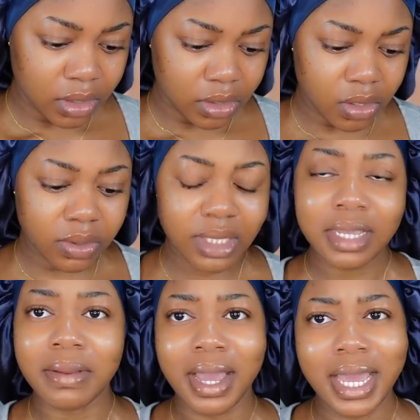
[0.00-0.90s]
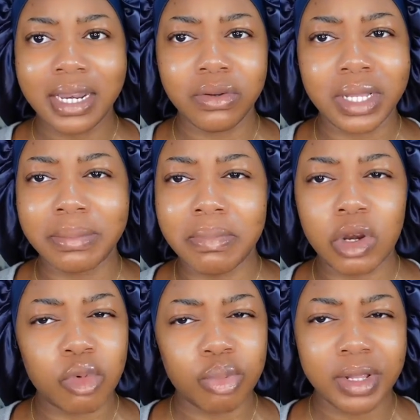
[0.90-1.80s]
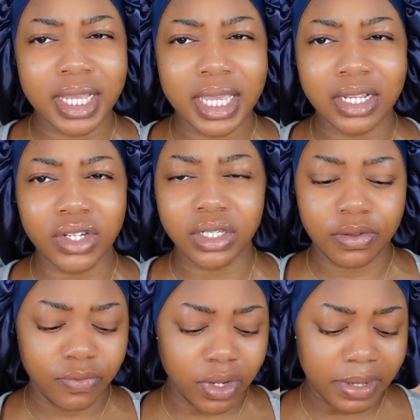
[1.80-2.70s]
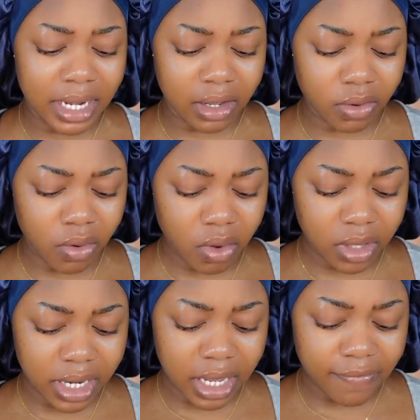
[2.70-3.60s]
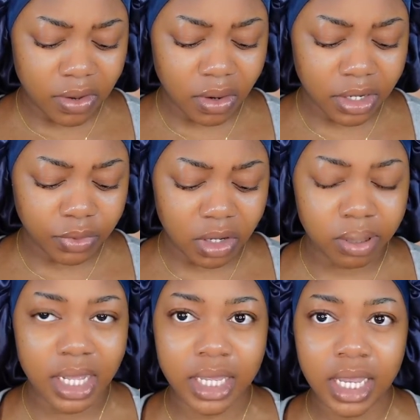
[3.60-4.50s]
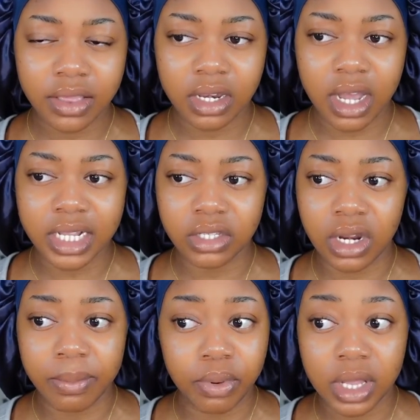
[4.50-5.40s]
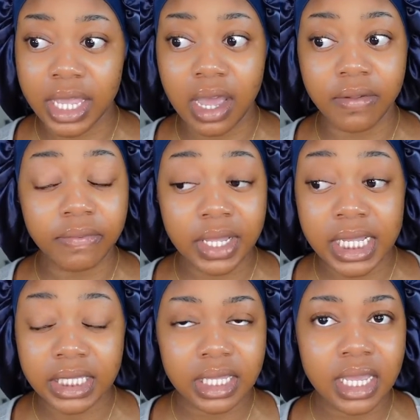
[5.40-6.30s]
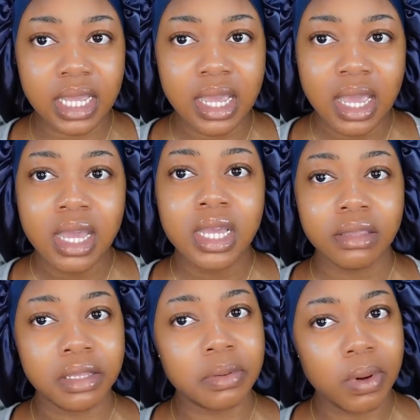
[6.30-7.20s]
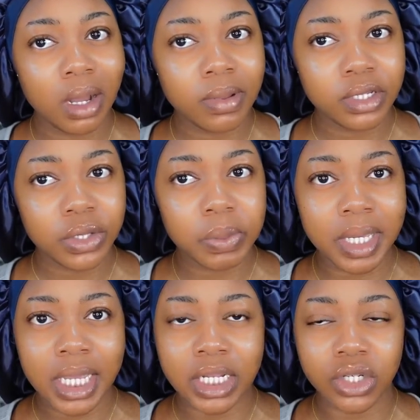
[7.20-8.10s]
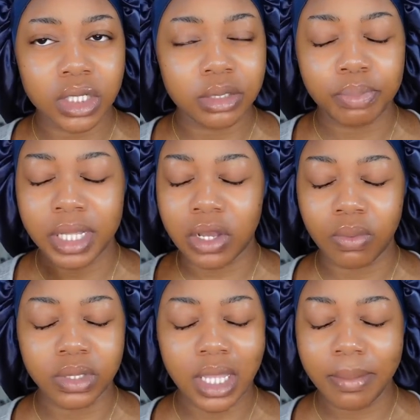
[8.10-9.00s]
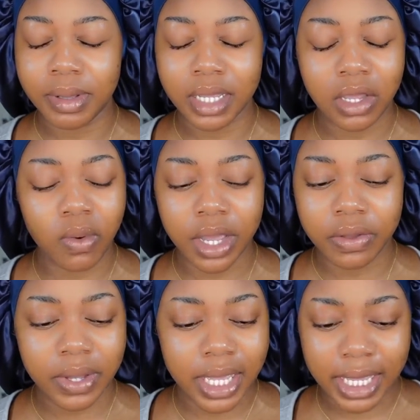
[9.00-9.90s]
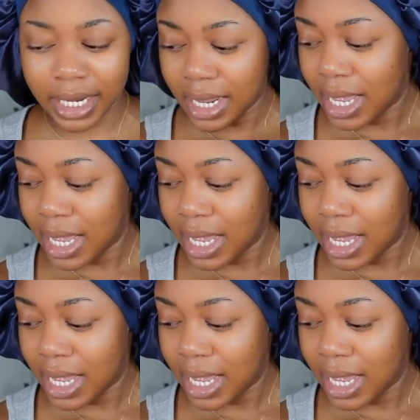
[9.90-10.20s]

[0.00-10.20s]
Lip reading: So it's like I had to do like minimal plucking just to avoid getting a hole in it. If you notice when you're plucking and the knots are not pulling out easily, then they're probably too big, and just stop plucking while you're ahead.